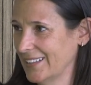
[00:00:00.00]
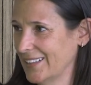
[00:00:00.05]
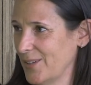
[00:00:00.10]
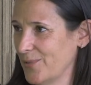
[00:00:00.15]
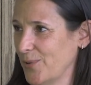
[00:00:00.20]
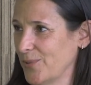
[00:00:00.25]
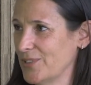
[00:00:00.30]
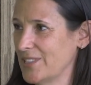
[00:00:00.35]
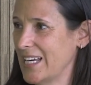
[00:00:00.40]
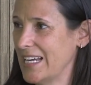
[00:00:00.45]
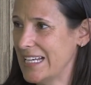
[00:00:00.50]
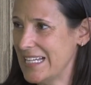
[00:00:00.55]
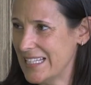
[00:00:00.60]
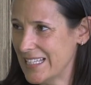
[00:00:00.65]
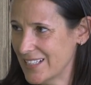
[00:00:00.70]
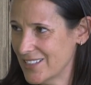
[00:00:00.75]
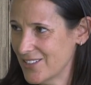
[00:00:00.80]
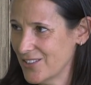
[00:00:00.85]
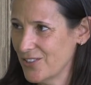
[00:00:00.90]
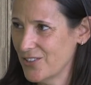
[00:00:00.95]
They won't say
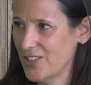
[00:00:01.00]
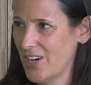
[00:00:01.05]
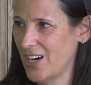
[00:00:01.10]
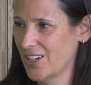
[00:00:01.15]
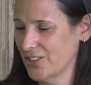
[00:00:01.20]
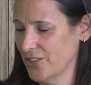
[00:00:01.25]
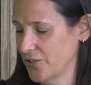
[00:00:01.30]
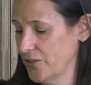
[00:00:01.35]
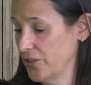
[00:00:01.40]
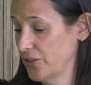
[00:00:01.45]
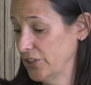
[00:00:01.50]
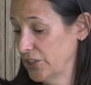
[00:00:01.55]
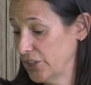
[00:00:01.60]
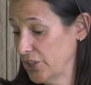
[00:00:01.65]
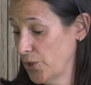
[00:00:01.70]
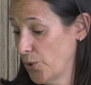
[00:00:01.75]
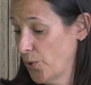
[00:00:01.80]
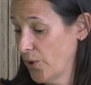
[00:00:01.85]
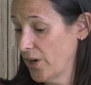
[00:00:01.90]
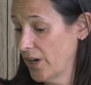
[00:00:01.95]
anything to their doctor. They'll
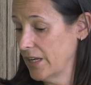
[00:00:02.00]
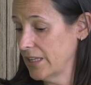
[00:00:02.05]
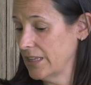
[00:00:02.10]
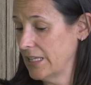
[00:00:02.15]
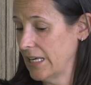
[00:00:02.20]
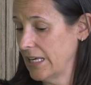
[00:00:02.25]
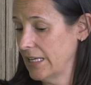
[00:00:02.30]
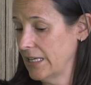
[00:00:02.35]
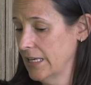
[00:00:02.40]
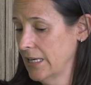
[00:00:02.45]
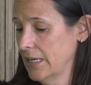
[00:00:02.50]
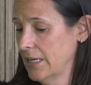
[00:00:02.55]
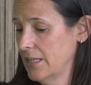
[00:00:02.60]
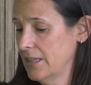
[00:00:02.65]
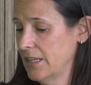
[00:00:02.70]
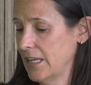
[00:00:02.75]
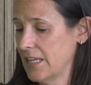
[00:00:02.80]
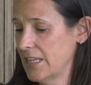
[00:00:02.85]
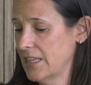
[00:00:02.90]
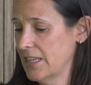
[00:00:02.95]
ignore it. They
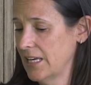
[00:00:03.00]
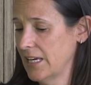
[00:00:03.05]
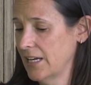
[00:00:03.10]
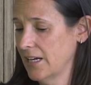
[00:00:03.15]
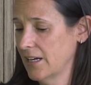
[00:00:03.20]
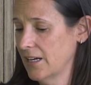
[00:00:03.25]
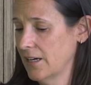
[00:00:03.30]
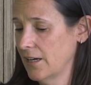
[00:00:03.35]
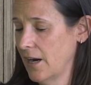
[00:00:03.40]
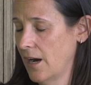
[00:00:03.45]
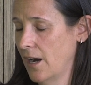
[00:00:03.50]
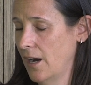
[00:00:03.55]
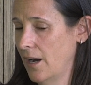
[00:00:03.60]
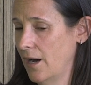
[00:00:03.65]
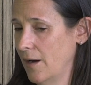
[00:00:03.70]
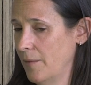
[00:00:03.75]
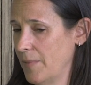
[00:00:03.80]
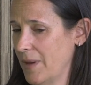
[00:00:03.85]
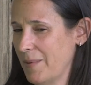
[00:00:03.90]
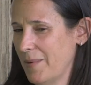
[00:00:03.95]
think,
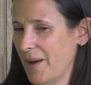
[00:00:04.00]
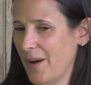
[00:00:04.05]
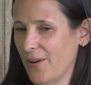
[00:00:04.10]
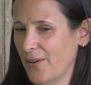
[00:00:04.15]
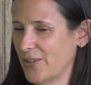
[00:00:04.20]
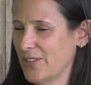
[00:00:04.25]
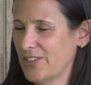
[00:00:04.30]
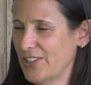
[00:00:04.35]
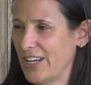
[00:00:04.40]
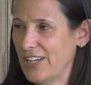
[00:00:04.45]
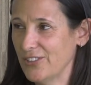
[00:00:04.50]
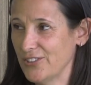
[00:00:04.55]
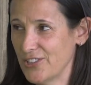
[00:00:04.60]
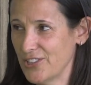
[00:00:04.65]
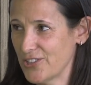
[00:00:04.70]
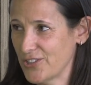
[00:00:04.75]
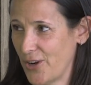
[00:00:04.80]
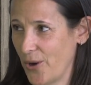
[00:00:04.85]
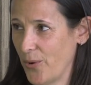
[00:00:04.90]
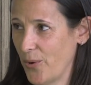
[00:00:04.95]
it'll
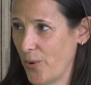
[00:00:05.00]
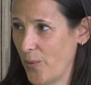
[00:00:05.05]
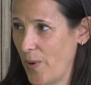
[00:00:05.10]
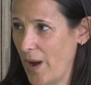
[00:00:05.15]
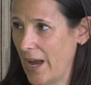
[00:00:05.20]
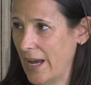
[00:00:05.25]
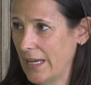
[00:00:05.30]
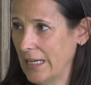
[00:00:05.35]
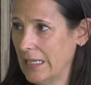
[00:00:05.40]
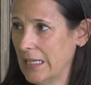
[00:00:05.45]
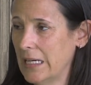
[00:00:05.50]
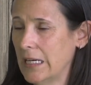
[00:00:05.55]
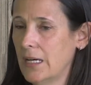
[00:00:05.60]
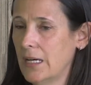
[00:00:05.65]
just go away.